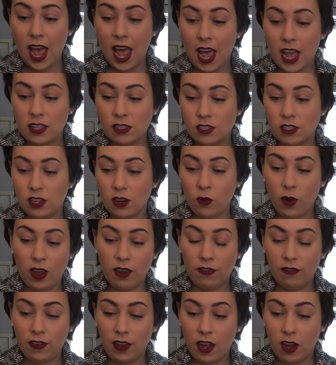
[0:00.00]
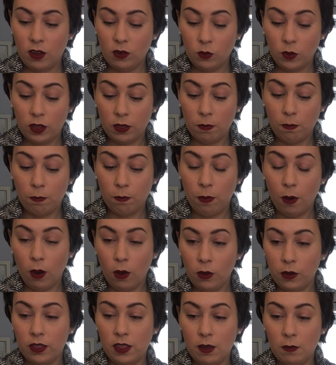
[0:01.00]
And so I found with
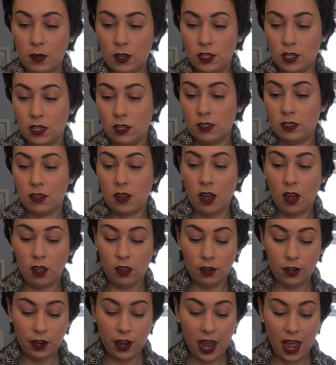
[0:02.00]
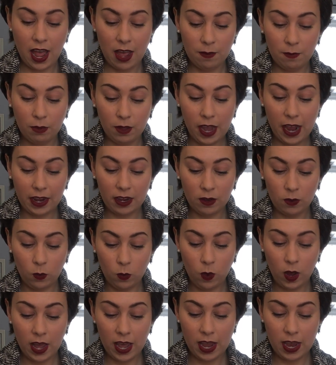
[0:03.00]
both images, color and black and
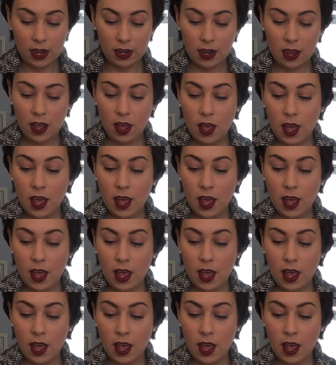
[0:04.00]
white,